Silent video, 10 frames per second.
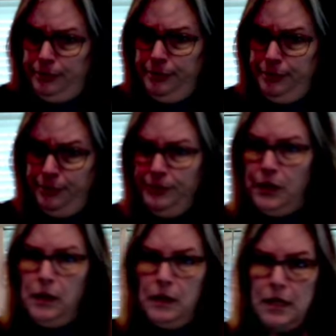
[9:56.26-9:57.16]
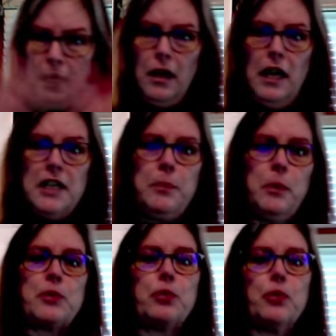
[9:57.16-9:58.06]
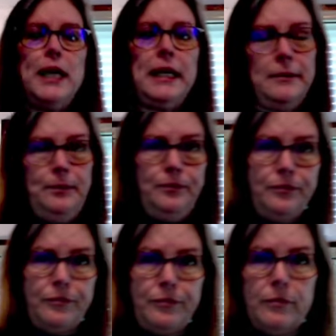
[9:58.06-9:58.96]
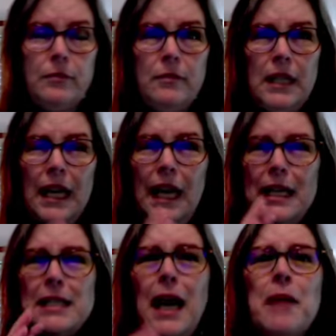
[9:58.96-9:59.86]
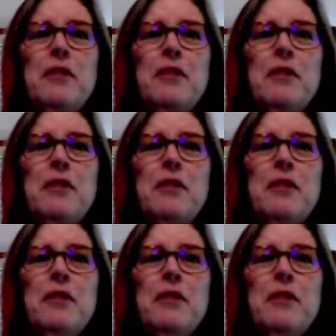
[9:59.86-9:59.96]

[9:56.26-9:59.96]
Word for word: the entire gospel, was written at a time of